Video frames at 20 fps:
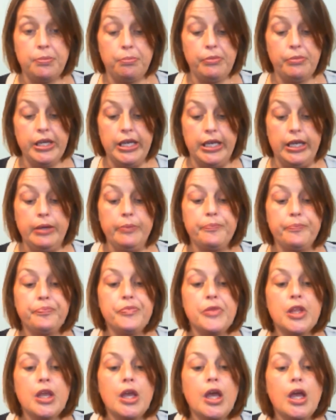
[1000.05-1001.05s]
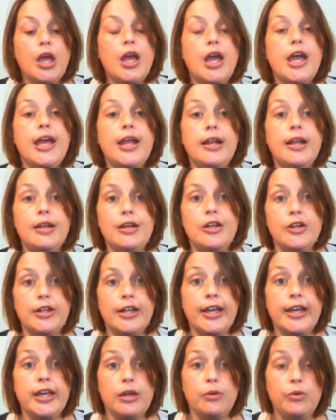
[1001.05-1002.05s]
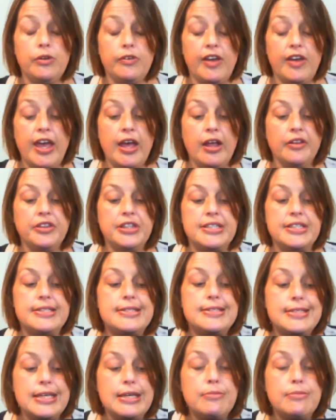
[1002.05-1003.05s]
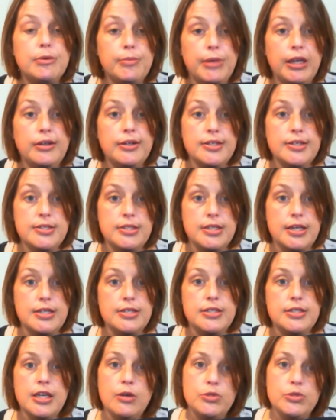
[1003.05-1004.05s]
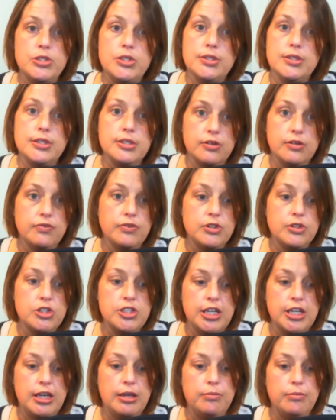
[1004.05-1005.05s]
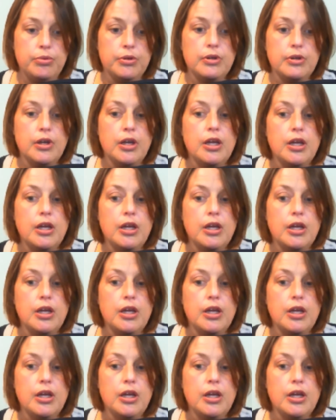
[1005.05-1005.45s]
To me, it looked like it would have held the same amount as this, it was just a different shape.